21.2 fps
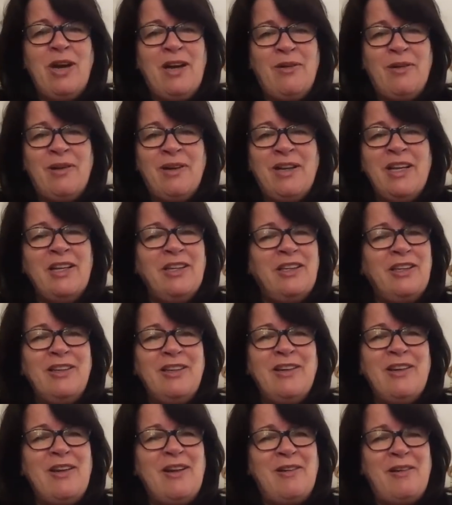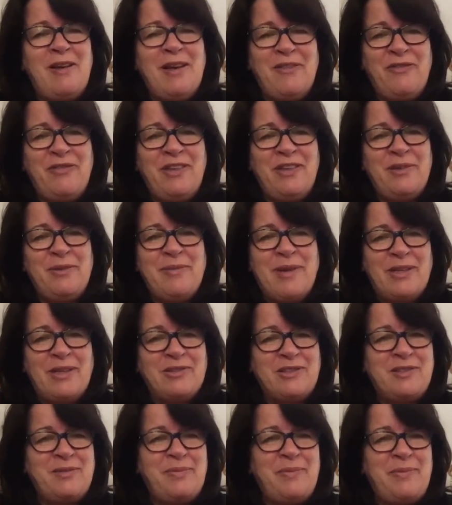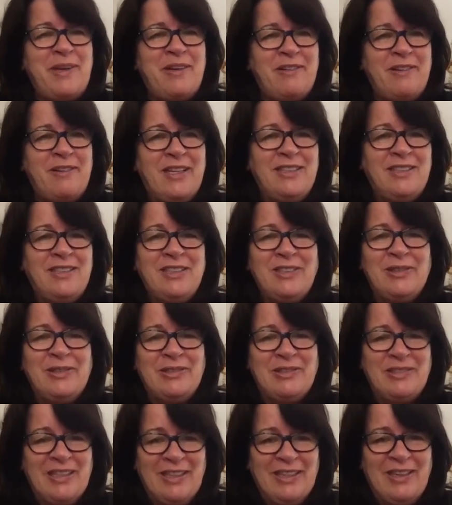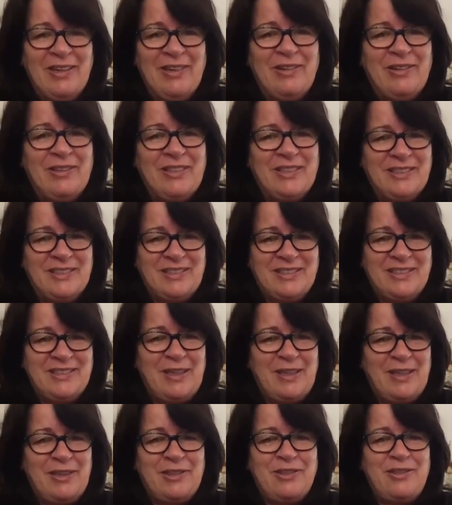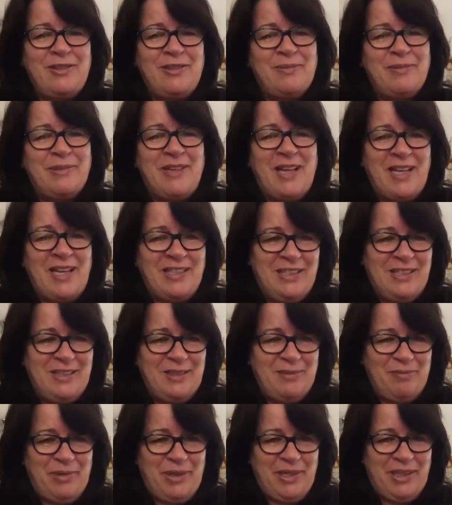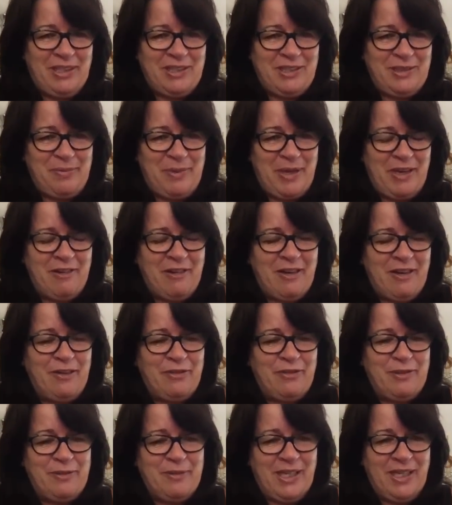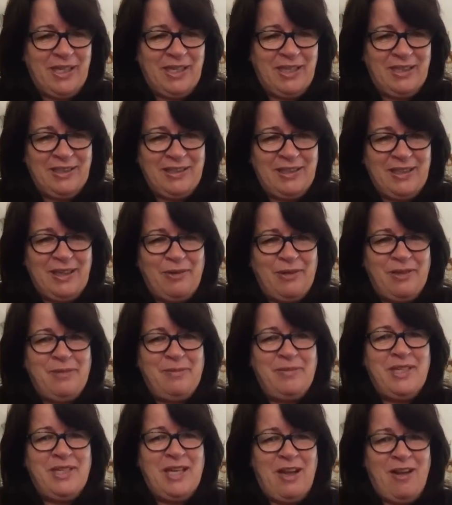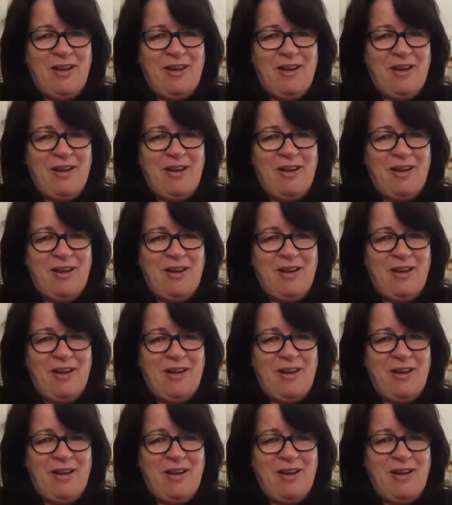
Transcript: know how, you know how I feel about Spiri too, you know, it's not, so I'm glad you didn't pick Spiri for me. That would have